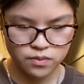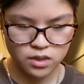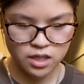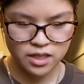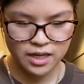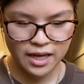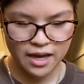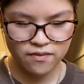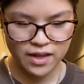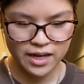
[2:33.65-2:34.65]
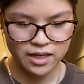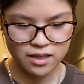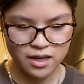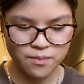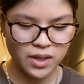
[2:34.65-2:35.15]
And then I have like,
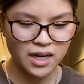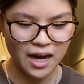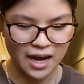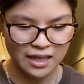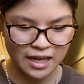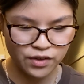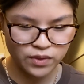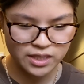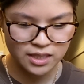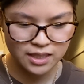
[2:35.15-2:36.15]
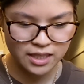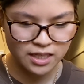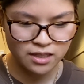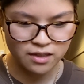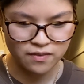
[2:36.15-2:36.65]
I made a highlight
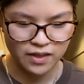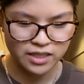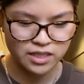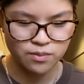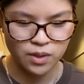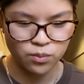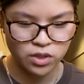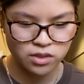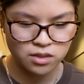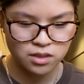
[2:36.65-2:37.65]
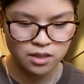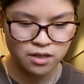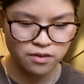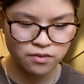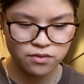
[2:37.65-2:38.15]
recently of like just memories and
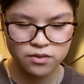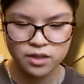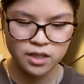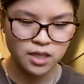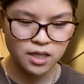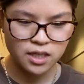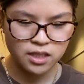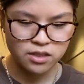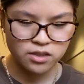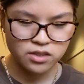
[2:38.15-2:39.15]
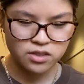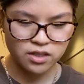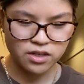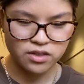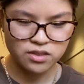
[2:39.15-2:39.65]
stuff. So
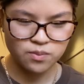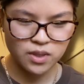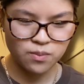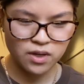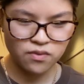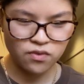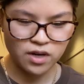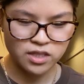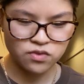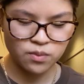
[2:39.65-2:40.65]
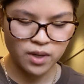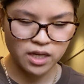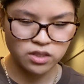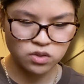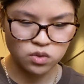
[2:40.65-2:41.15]
there's me and my friends from high
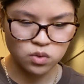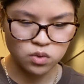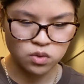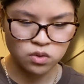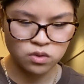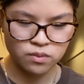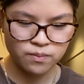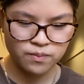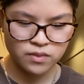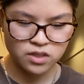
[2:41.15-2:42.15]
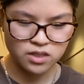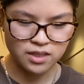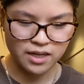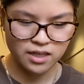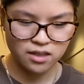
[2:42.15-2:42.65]
school, just
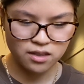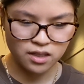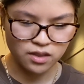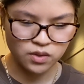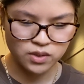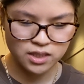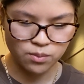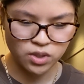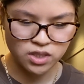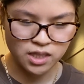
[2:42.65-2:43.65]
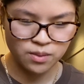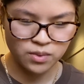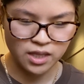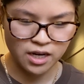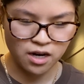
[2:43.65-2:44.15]
like a little summer dump
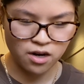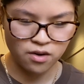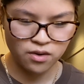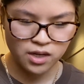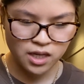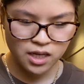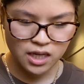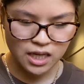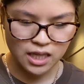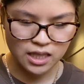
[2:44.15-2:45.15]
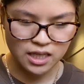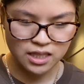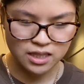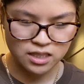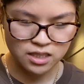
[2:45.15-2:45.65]
there. And then
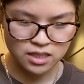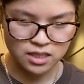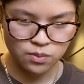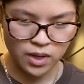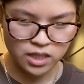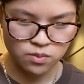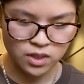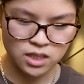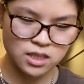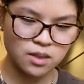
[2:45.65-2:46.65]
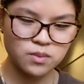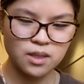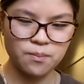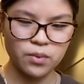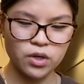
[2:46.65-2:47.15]
just this past month in
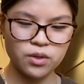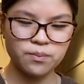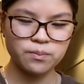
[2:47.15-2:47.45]
September.